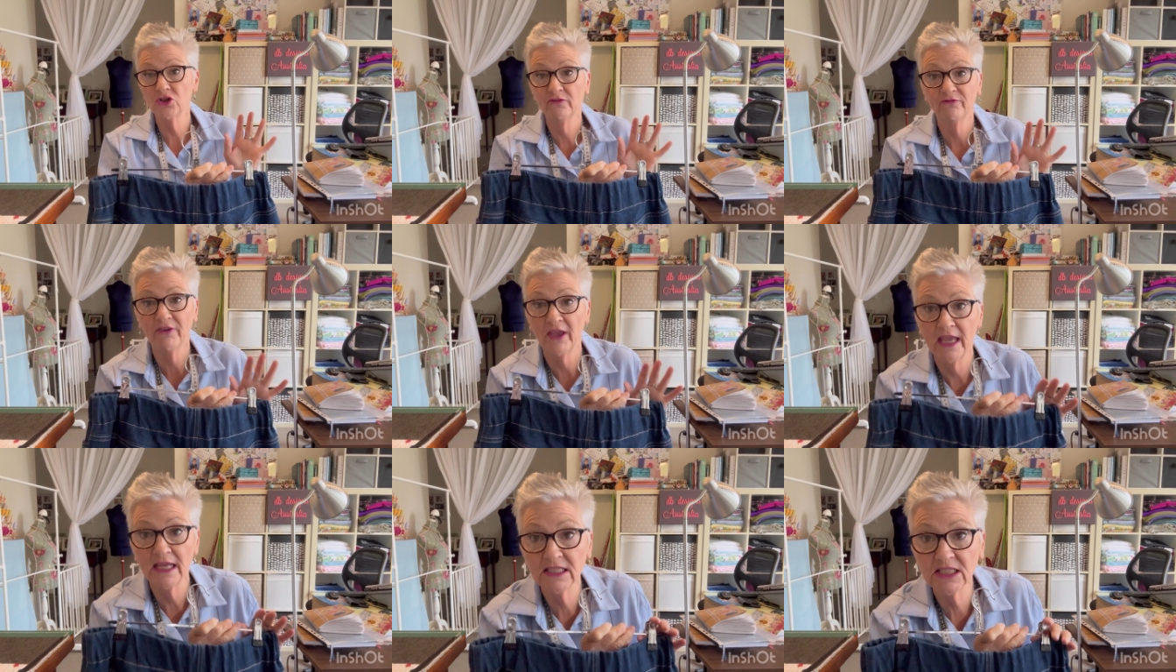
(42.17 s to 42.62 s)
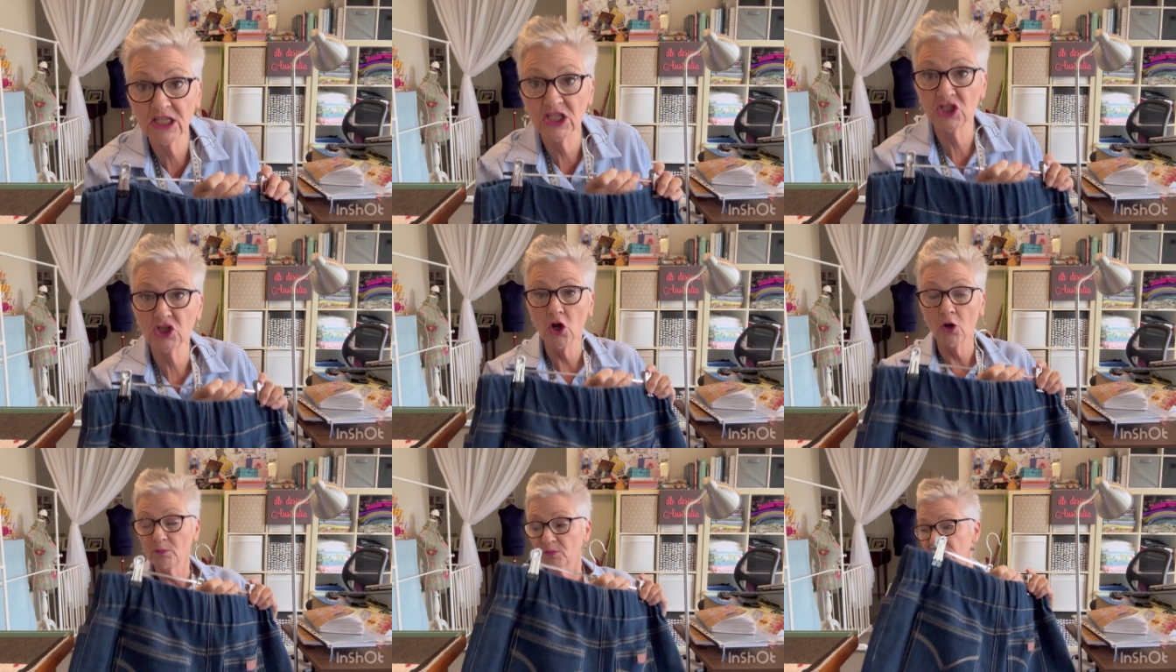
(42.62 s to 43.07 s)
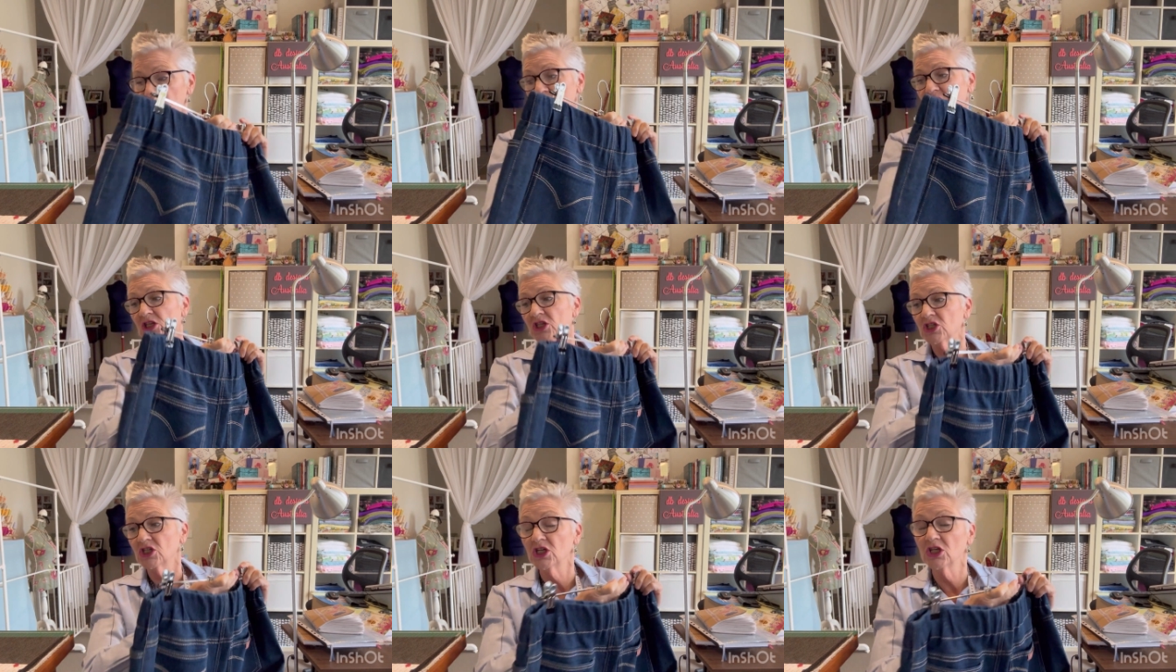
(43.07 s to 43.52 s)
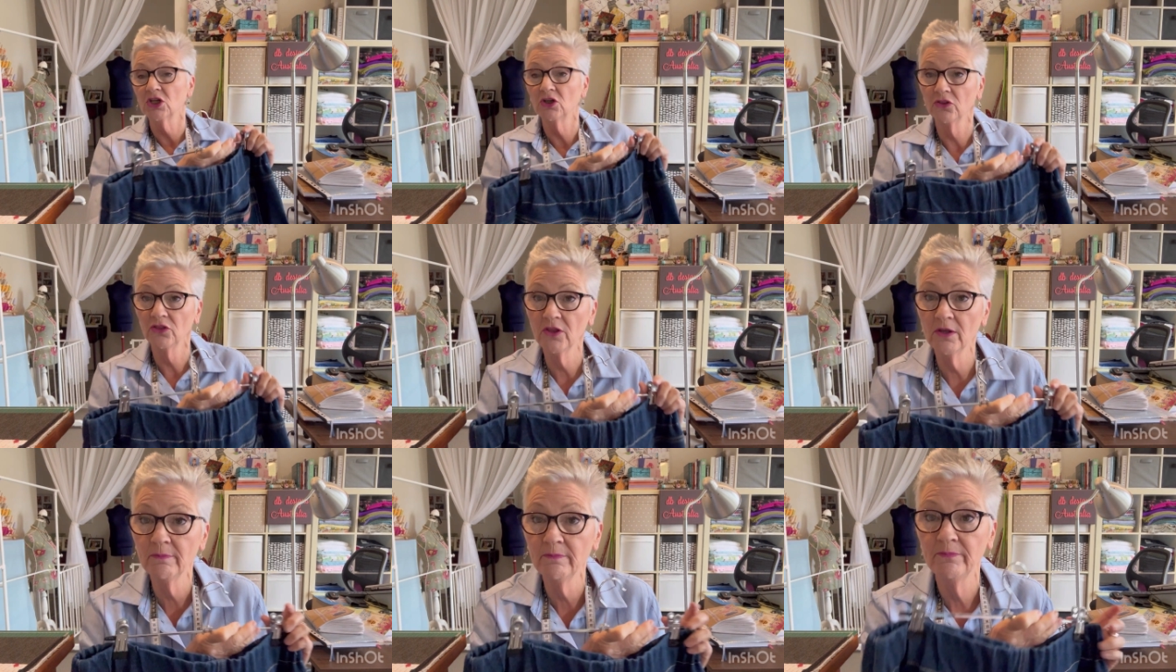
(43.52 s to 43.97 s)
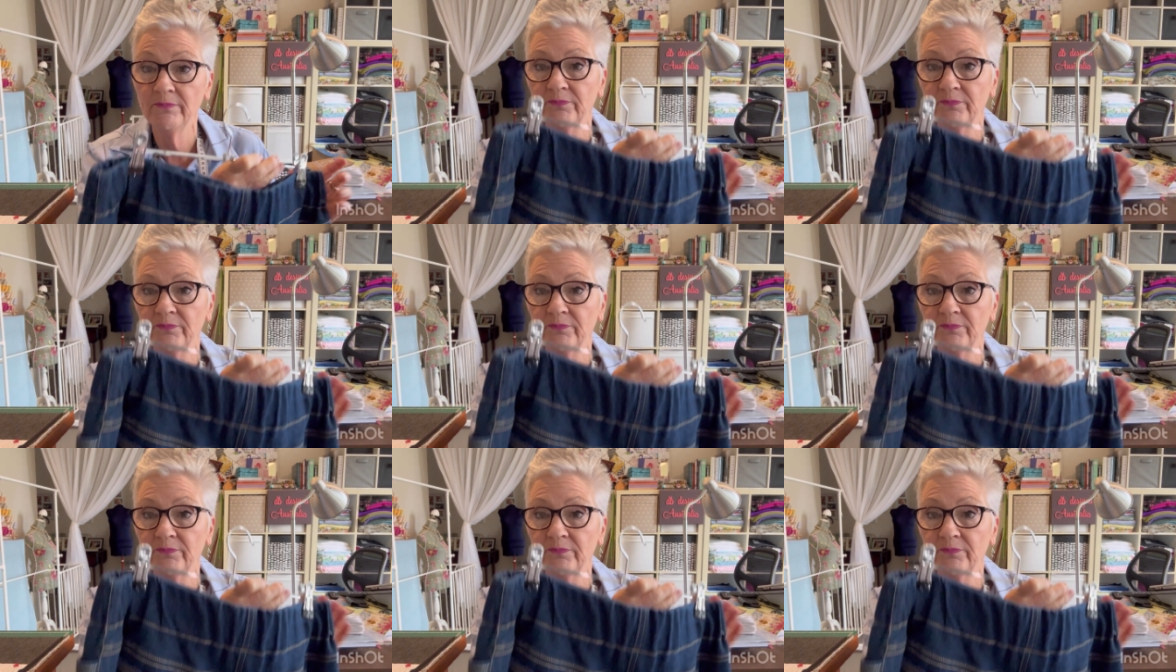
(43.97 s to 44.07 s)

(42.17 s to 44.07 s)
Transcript: fancy top stitching on them.